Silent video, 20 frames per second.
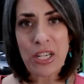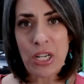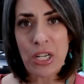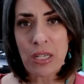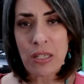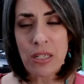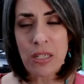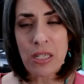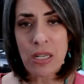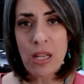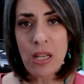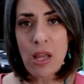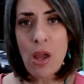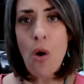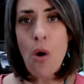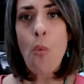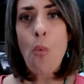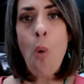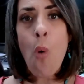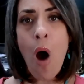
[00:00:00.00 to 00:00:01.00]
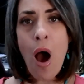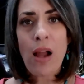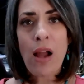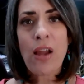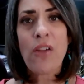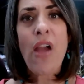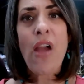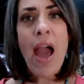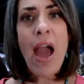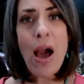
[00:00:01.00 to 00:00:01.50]
agent
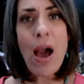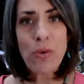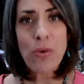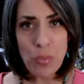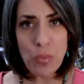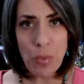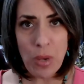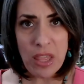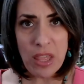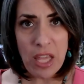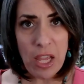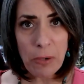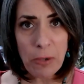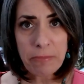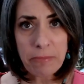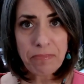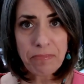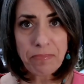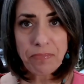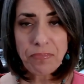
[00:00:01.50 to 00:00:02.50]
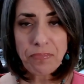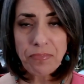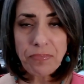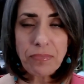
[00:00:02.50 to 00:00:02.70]
walk the house with you.